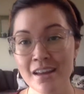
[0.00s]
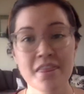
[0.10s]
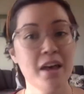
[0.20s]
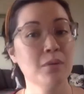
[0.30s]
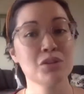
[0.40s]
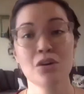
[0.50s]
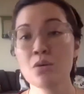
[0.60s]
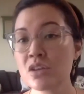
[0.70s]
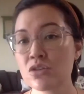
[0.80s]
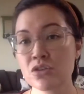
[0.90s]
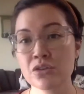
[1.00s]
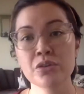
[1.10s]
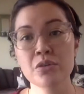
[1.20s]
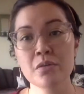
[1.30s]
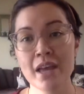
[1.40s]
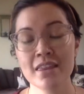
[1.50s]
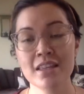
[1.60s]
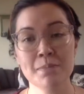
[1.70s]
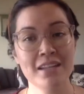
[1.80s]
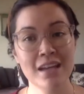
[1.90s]
That was always true, and
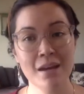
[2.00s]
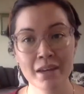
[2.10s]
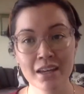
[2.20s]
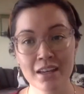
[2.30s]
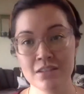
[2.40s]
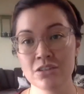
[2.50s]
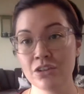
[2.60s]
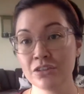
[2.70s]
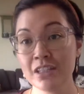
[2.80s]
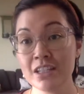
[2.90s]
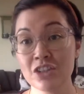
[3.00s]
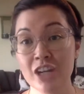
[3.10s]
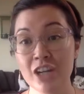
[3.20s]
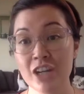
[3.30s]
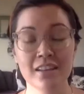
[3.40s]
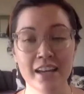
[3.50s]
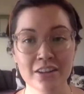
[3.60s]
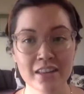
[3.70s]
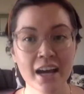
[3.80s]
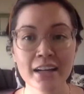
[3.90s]
this pandemic is certainly shining a light
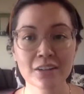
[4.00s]
on that,